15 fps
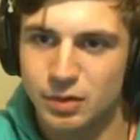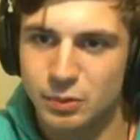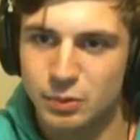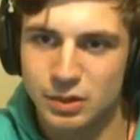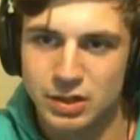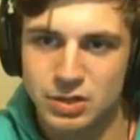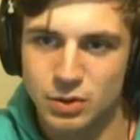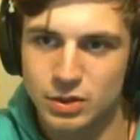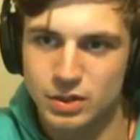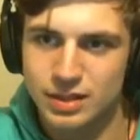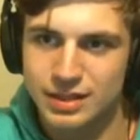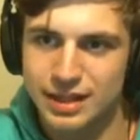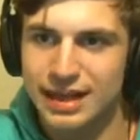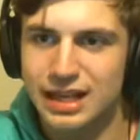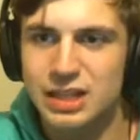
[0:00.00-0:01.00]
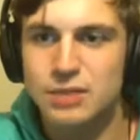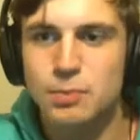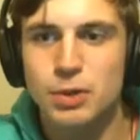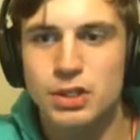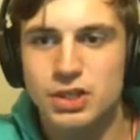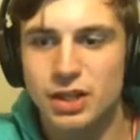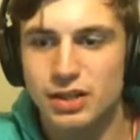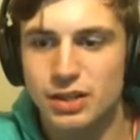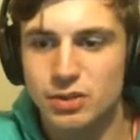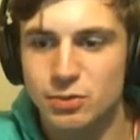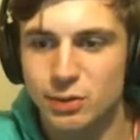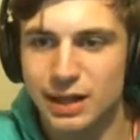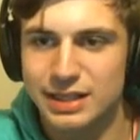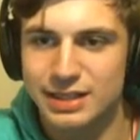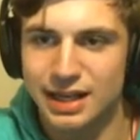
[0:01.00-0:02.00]
resources. And he's pushing on this
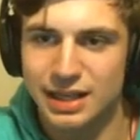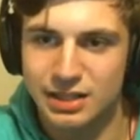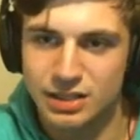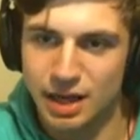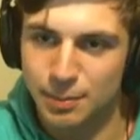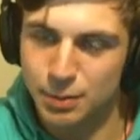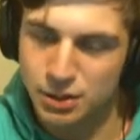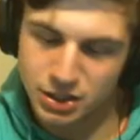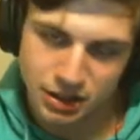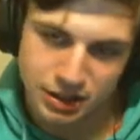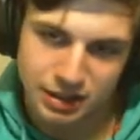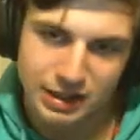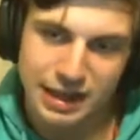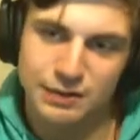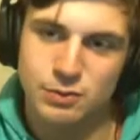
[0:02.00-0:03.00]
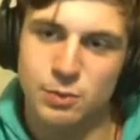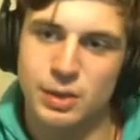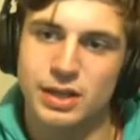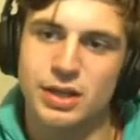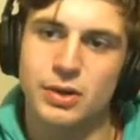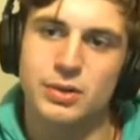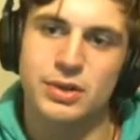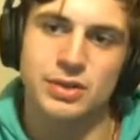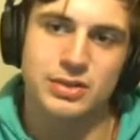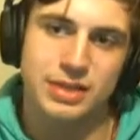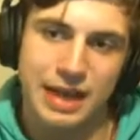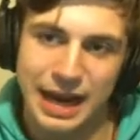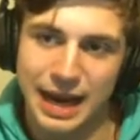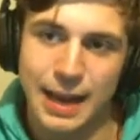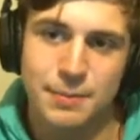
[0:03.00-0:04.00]
right side. He's not pushing on the left where you know there's
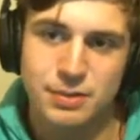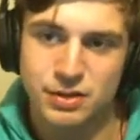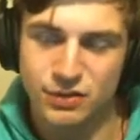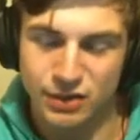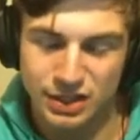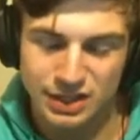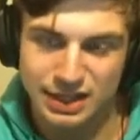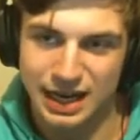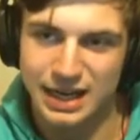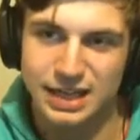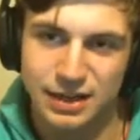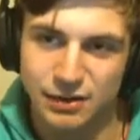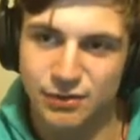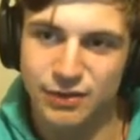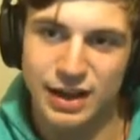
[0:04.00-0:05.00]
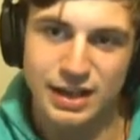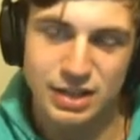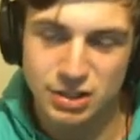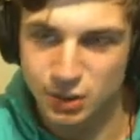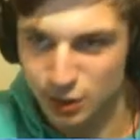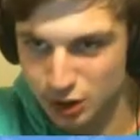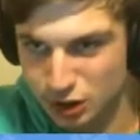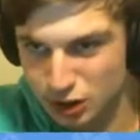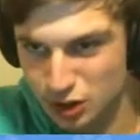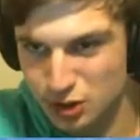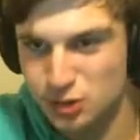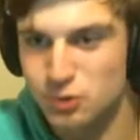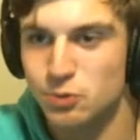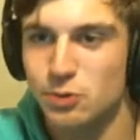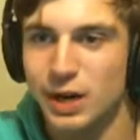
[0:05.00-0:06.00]
camps for this guy to defend. He's going
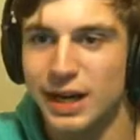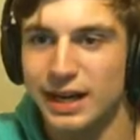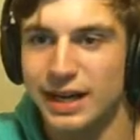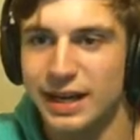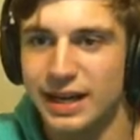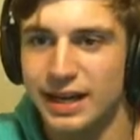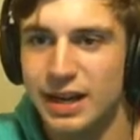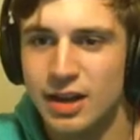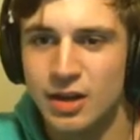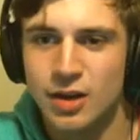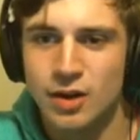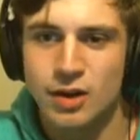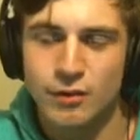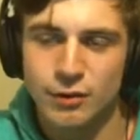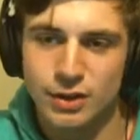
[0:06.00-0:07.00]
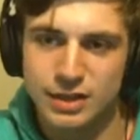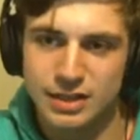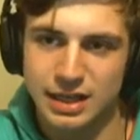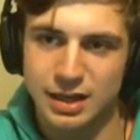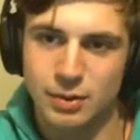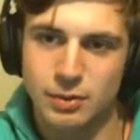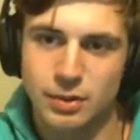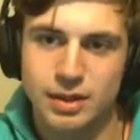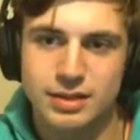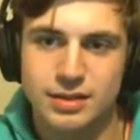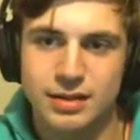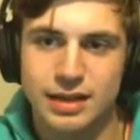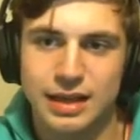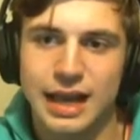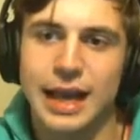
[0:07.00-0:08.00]
straight in for this area, because
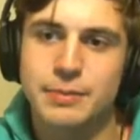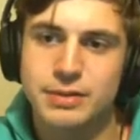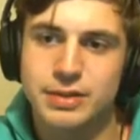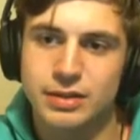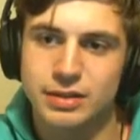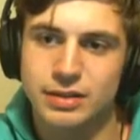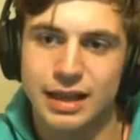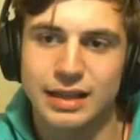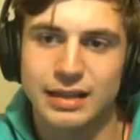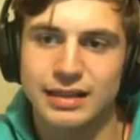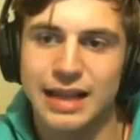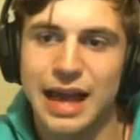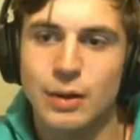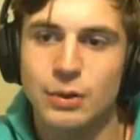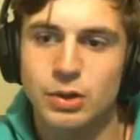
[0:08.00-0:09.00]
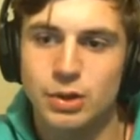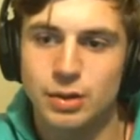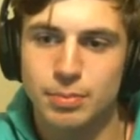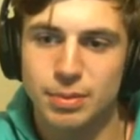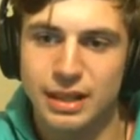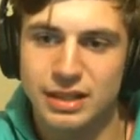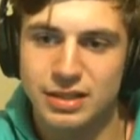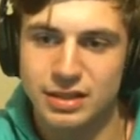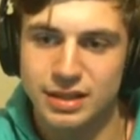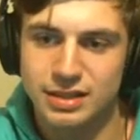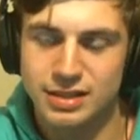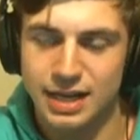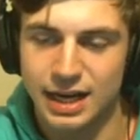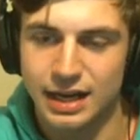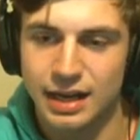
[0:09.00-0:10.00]
the camps, they allow you to place on this
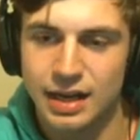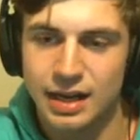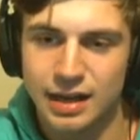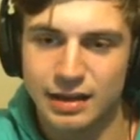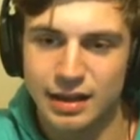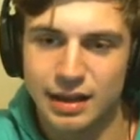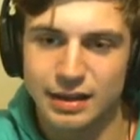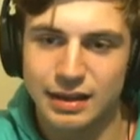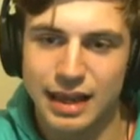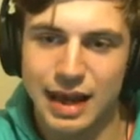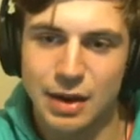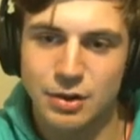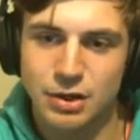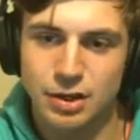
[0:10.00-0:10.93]
side. They allow you